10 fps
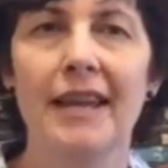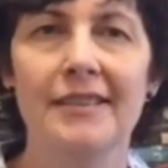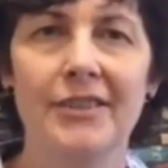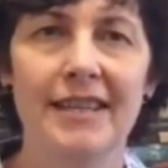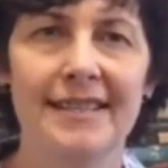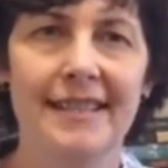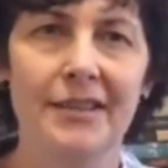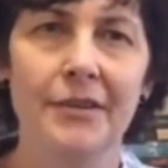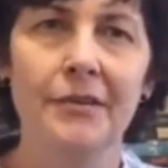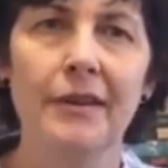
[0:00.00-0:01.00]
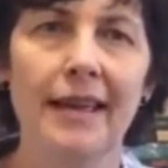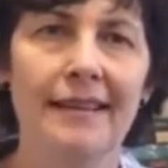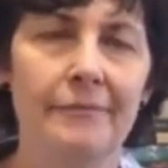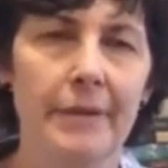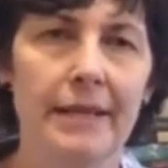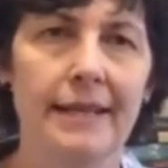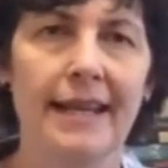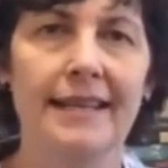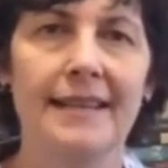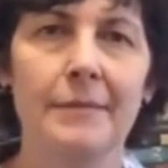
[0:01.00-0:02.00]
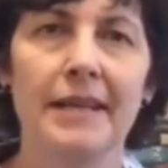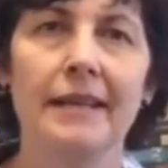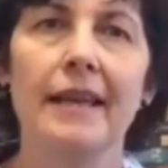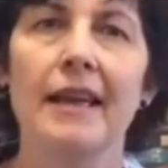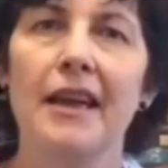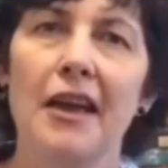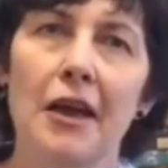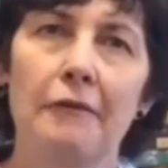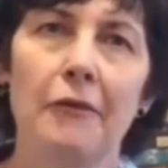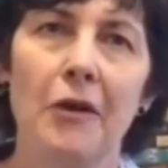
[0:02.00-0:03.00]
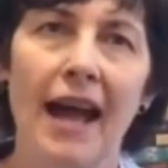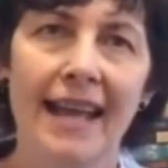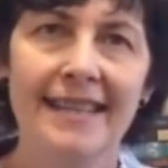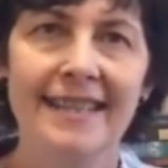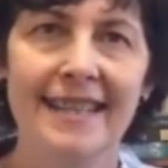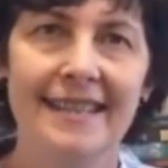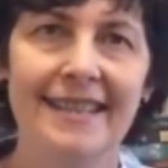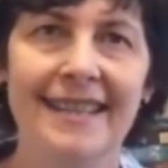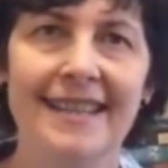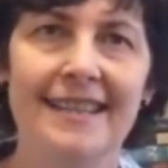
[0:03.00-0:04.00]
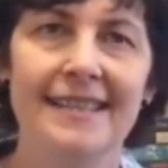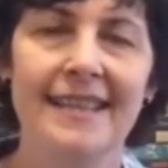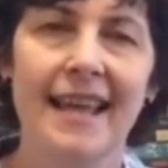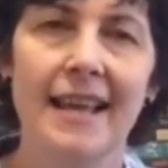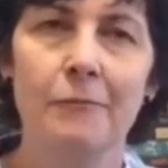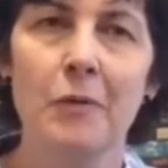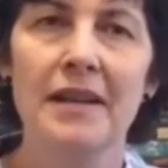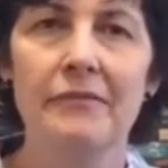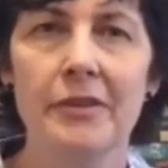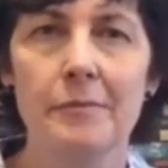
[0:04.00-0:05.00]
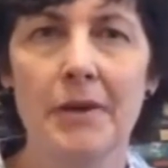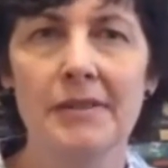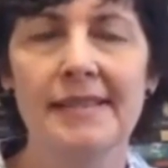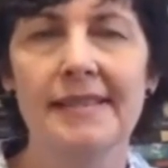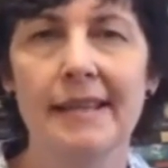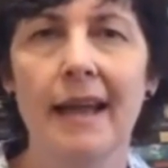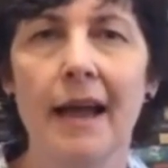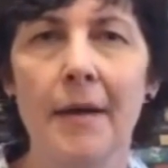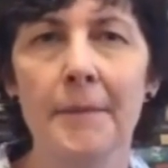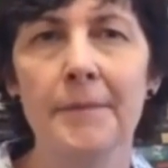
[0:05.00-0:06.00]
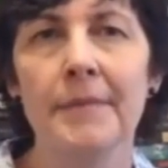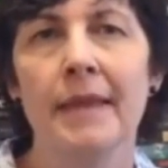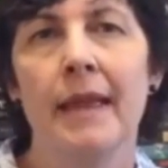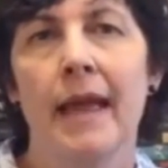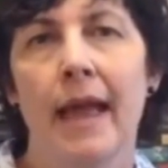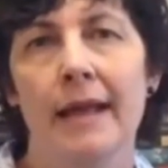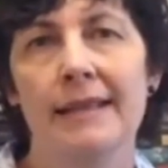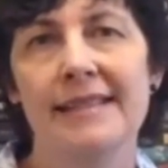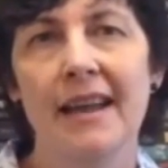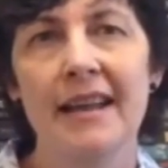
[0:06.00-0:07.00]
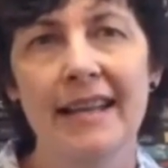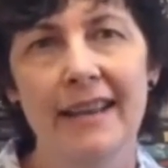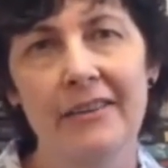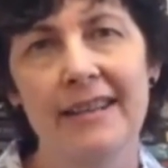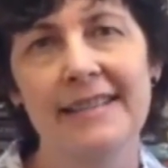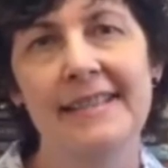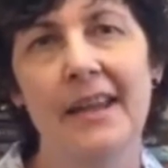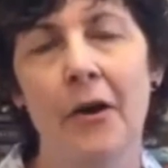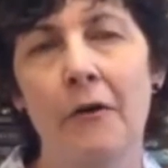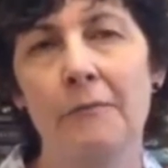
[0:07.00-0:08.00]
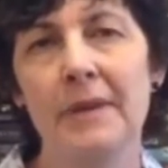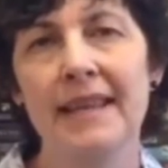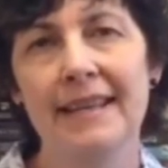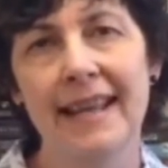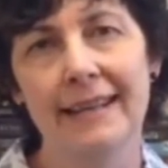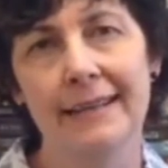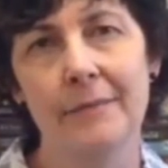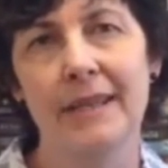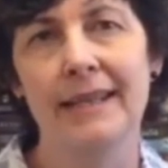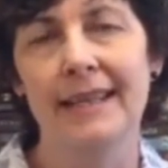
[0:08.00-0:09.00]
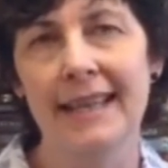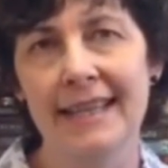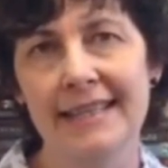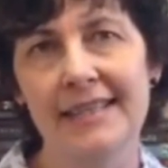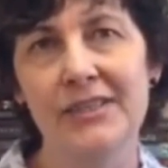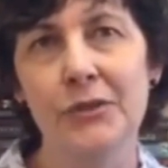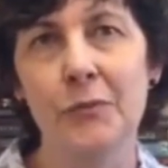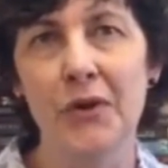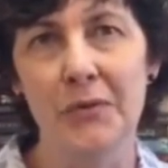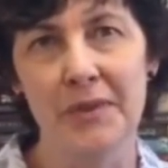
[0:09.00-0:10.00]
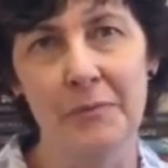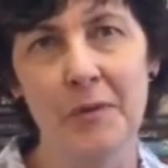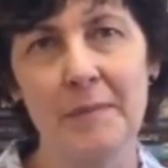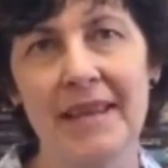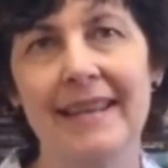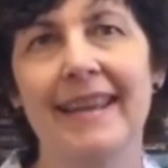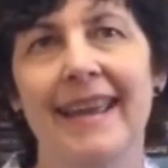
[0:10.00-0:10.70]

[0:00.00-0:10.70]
JCU, and I've been an academic for 18 years, and one of the most exciting areas of being an academic is to work with women